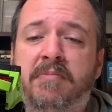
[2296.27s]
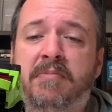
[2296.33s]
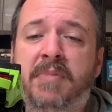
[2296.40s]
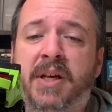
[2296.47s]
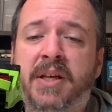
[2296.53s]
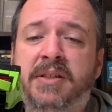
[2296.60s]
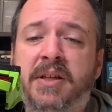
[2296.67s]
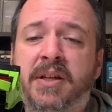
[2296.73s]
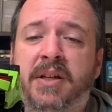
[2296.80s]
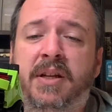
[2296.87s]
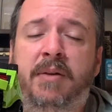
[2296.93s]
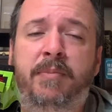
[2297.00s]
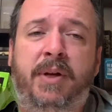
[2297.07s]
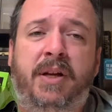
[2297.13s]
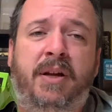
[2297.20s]
I guess I did
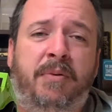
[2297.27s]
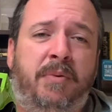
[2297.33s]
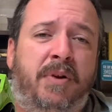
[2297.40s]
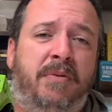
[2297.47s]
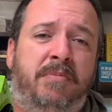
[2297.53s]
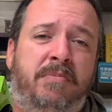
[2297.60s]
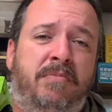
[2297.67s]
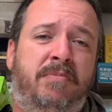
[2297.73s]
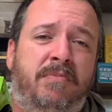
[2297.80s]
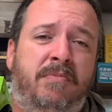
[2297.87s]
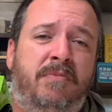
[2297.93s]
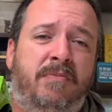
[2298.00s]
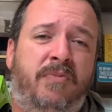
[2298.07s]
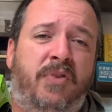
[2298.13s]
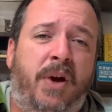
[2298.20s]
admit I will,
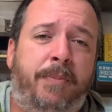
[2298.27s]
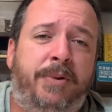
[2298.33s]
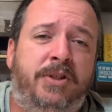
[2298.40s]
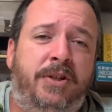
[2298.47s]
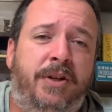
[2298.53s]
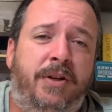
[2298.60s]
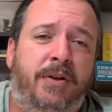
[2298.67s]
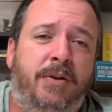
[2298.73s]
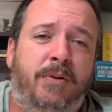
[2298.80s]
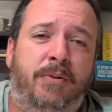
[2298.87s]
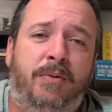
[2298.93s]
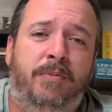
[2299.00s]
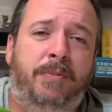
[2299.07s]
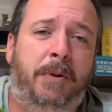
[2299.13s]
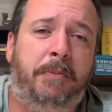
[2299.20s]
pumpkin
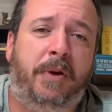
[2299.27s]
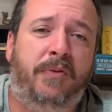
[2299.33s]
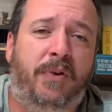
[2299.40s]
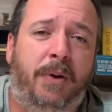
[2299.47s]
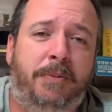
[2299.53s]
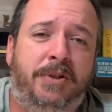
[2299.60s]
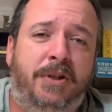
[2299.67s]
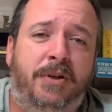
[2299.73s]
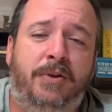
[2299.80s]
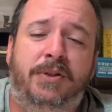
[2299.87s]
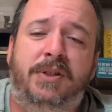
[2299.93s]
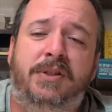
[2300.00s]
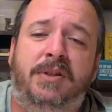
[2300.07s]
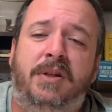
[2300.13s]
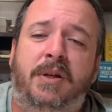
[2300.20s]
Frappuccino
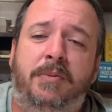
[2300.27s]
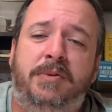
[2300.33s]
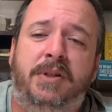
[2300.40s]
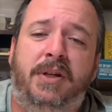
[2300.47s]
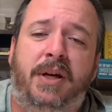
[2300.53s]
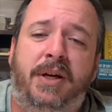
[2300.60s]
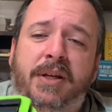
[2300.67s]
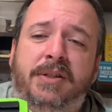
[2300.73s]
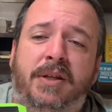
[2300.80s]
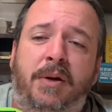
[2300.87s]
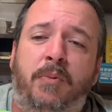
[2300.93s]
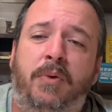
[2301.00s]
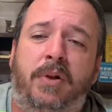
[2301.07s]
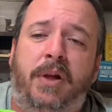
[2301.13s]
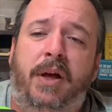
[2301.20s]
season comes in. I guess I
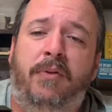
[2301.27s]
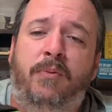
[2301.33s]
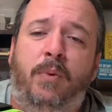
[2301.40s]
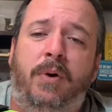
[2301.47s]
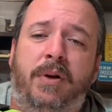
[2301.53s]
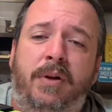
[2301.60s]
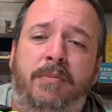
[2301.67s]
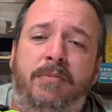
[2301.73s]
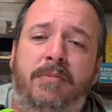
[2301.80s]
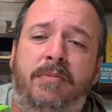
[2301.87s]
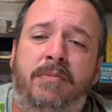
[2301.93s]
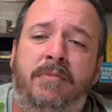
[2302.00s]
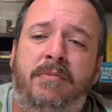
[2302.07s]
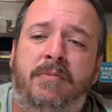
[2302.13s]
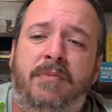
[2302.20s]
will have one in
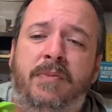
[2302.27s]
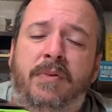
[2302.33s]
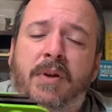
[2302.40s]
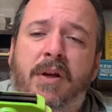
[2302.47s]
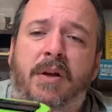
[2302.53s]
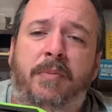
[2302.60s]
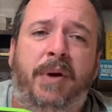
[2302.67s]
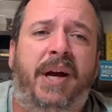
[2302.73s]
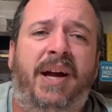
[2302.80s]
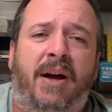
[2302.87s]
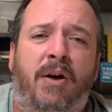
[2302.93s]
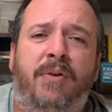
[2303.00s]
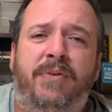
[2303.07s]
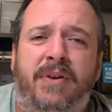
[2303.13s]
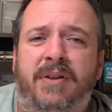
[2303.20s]
my
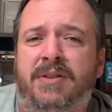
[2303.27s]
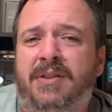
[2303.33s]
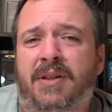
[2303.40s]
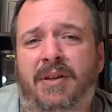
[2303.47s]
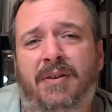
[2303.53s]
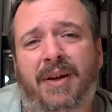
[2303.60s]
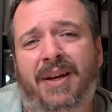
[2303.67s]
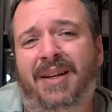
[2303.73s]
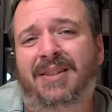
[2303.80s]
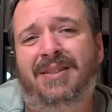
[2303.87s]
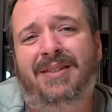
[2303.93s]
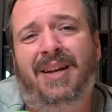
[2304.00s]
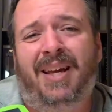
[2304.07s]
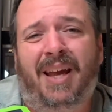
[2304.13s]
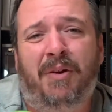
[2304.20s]
Alpha, so I
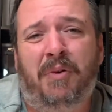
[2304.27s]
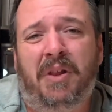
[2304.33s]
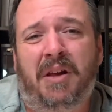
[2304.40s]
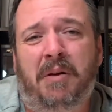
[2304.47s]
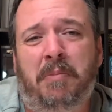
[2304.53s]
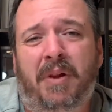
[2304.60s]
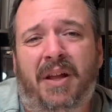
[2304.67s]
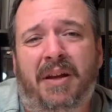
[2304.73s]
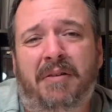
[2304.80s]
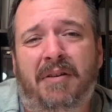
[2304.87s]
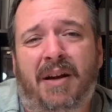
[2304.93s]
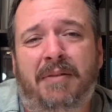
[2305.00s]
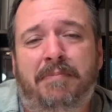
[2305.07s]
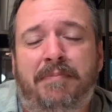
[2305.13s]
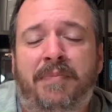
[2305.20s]
guess I can't really complain,
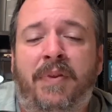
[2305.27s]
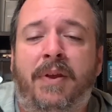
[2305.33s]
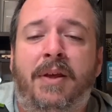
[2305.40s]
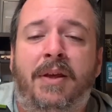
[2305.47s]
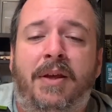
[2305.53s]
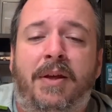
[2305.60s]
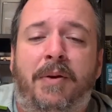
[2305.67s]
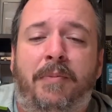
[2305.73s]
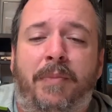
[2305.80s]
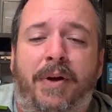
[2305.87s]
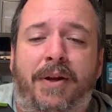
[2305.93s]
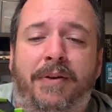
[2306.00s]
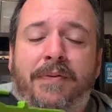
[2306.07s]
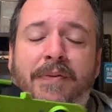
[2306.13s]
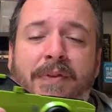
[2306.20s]
right?
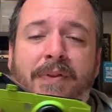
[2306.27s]
But